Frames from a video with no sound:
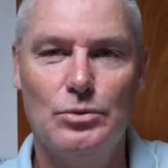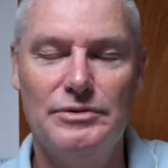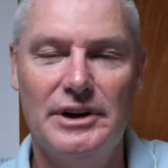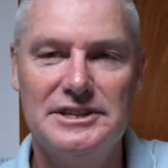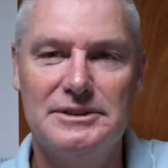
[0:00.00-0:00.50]

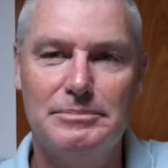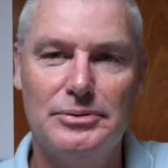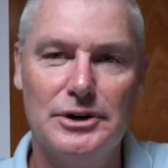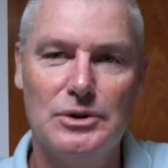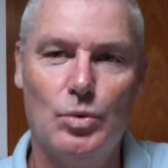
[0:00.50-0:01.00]
We've had some
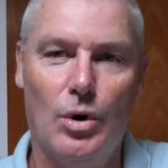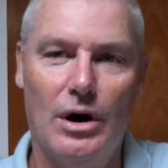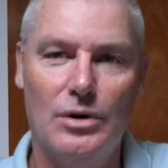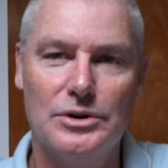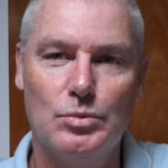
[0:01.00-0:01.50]
pretty
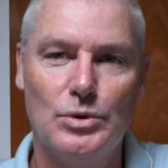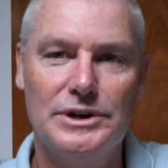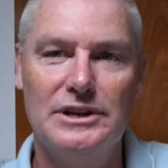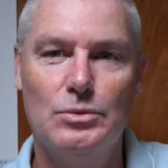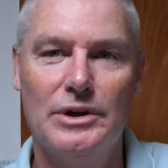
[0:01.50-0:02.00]
wild and
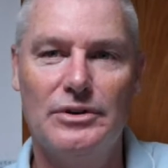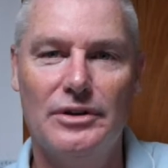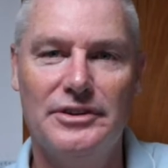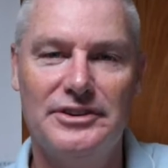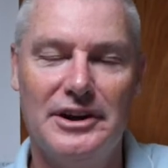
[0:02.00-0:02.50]
windy weather
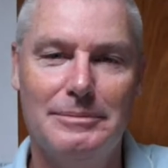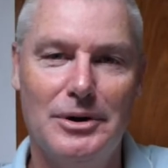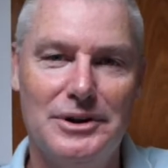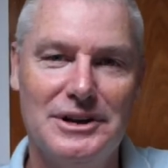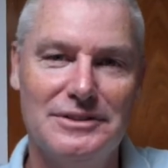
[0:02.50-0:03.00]
on the
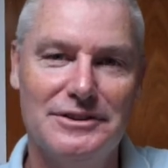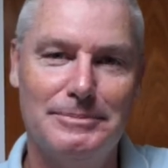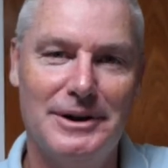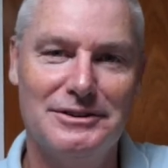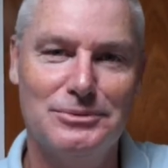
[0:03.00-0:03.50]
sailboat here this
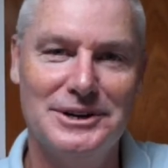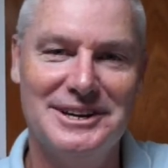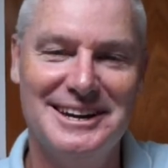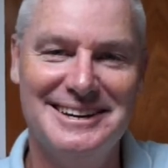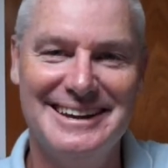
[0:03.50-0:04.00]
past
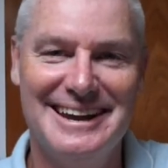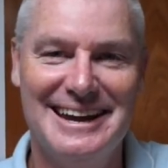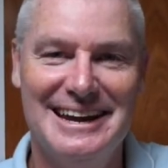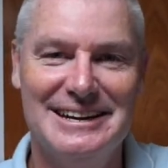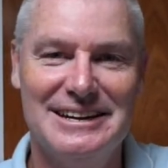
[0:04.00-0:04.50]
weekend,
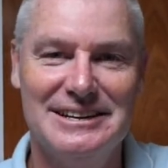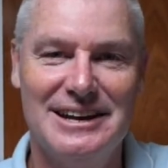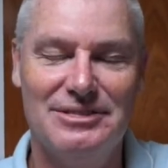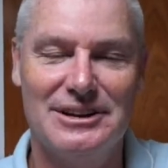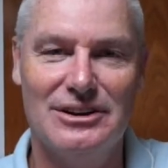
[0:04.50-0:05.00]
and
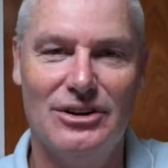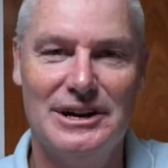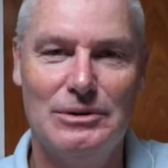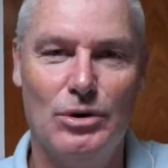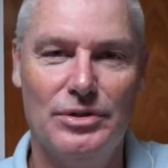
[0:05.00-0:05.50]
nothing
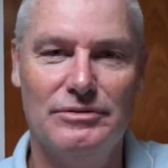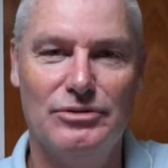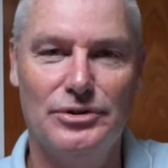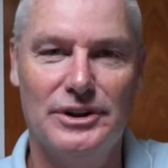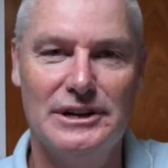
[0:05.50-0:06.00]
like what the
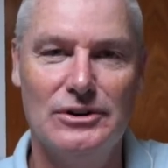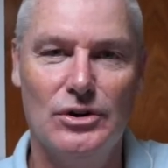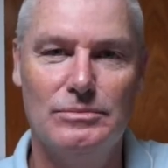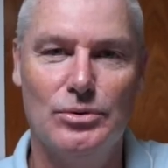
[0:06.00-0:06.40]
Vendee Globe